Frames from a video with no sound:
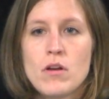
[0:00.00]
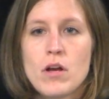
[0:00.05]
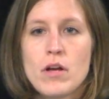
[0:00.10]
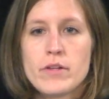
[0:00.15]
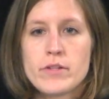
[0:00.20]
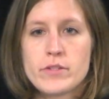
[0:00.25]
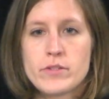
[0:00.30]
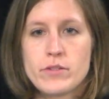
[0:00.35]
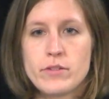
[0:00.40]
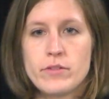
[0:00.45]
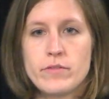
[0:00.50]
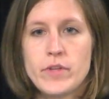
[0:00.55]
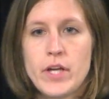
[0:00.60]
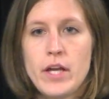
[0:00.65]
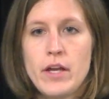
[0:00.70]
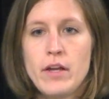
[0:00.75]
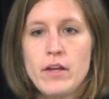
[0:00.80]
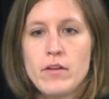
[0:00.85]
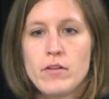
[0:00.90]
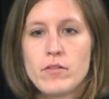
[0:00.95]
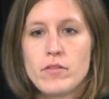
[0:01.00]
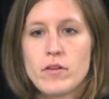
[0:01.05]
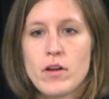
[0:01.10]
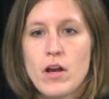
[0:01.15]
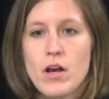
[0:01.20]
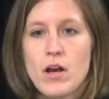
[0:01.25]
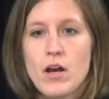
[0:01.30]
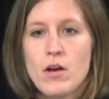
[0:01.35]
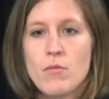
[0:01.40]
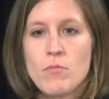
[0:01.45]
a survey
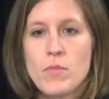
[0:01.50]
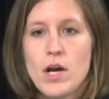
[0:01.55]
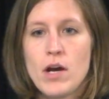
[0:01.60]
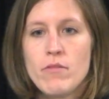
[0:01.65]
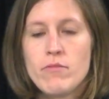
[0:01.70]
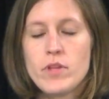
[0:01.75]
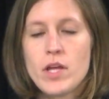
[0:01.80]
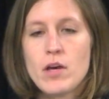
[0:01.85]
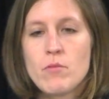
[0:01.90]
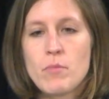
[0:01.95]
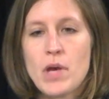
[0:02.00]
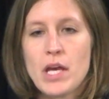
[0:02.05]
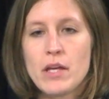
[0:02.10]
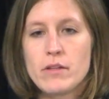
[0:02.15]
of that